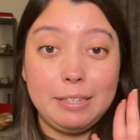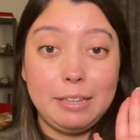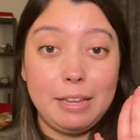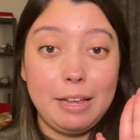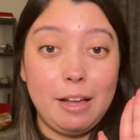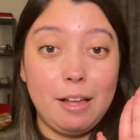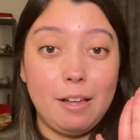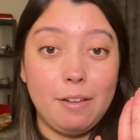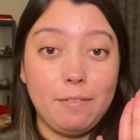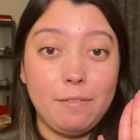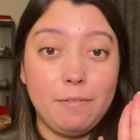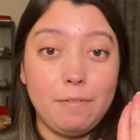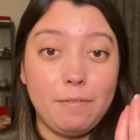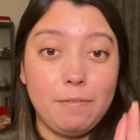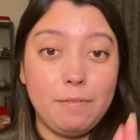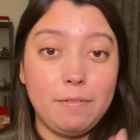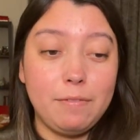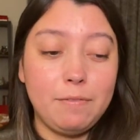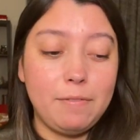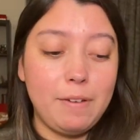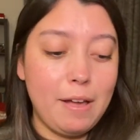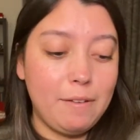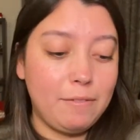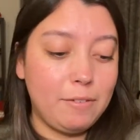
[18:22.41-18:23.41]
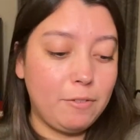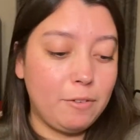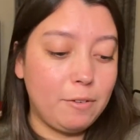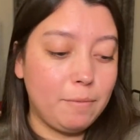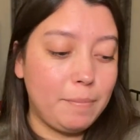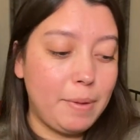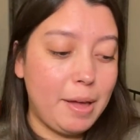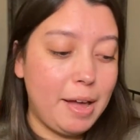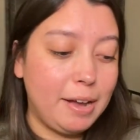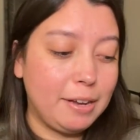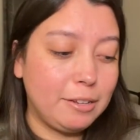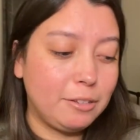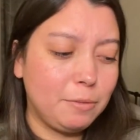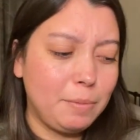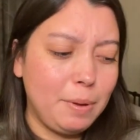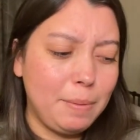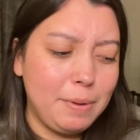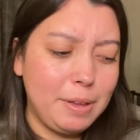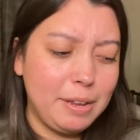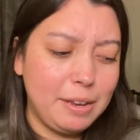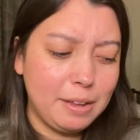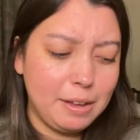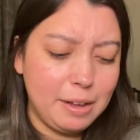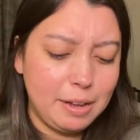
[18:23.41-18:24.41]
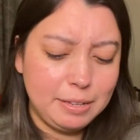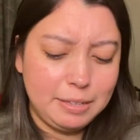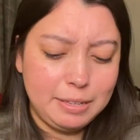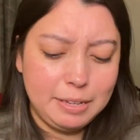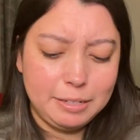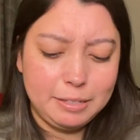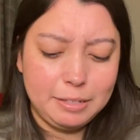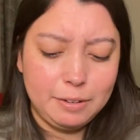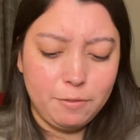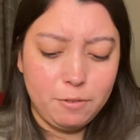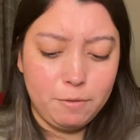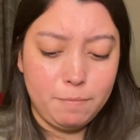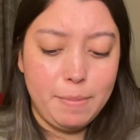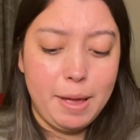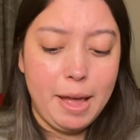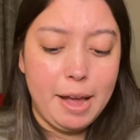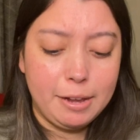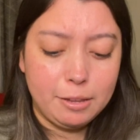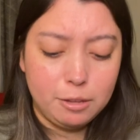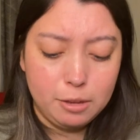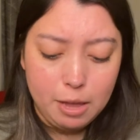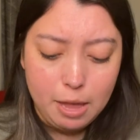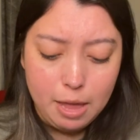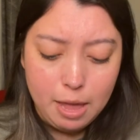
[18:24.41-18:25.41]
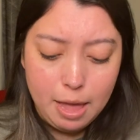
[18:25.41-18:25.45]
I got 5 different packs. Or maybe I got 6 different packs.